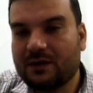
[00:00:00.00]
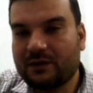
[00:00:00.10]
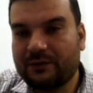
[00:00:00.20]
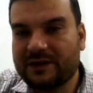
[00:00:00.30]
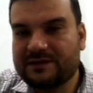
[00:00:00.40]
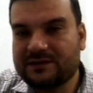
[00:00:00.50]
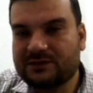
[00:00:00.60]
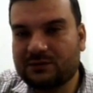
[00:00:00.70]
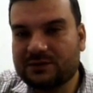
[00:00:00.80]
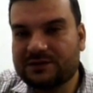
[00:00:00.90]
Gracie
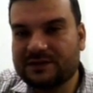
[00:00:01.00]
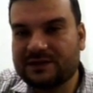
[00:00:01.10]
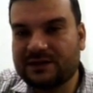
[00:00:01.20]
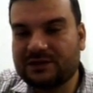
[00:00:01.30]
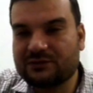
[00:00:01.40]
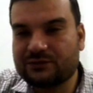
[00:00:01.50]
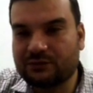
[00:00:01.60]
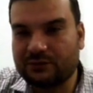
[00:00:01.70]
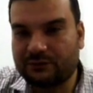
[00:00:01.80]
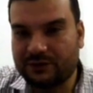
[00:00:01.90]
sold 6 kg of
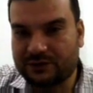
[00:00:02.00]
swordfish.